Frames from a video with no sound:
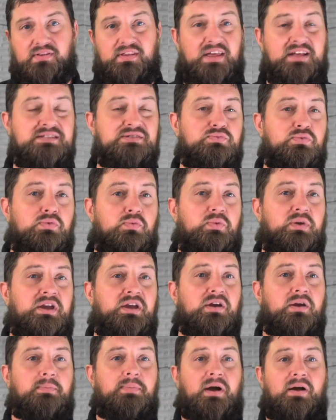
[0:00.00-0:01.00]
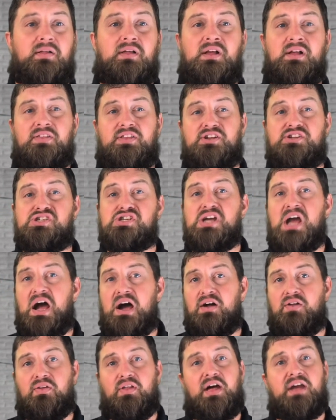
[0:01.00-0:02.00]
that's when we hear about the
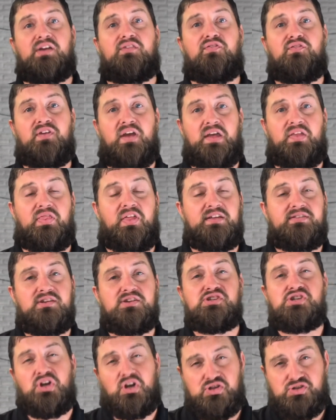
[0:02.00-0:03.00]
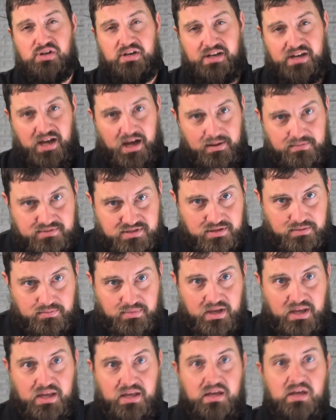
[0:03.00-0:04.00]
childlike faith. Let the children come to
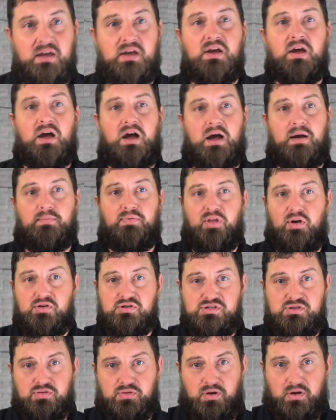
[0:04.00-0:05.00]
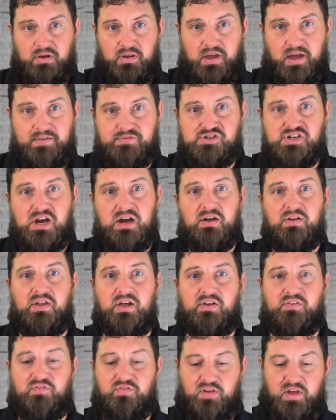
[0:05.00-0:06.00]
me, um, those who are, have
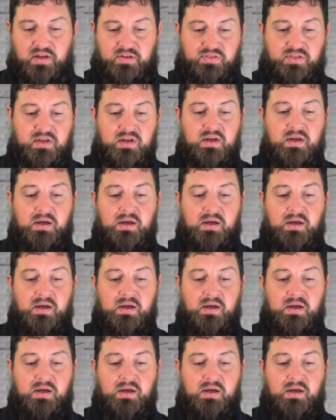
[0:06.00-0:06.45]
childlike faith.